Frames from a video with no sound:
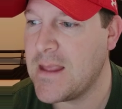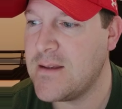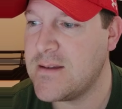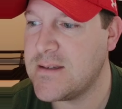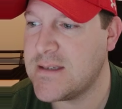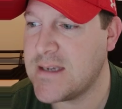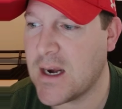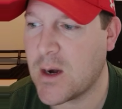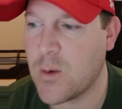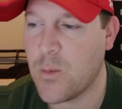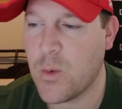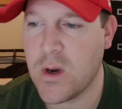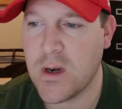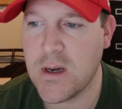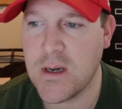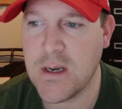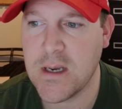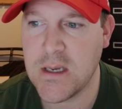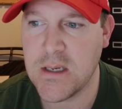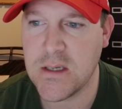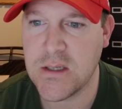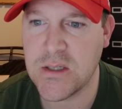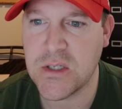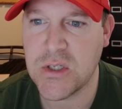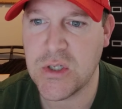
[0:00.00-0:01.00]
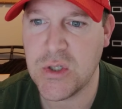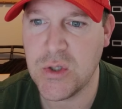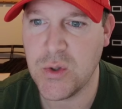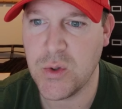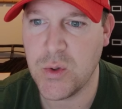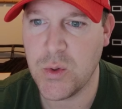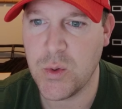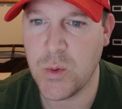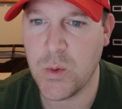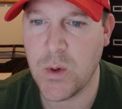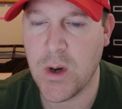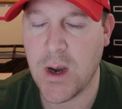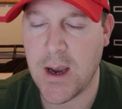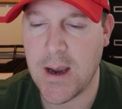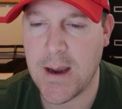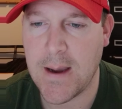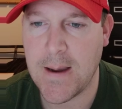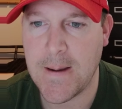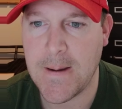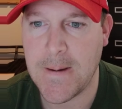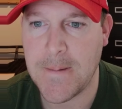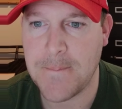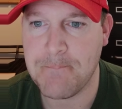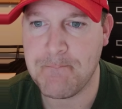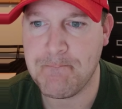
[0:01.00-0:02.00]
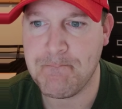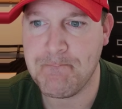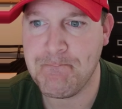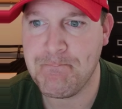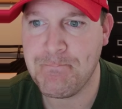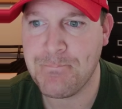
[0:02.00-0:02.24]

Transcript: Second one is to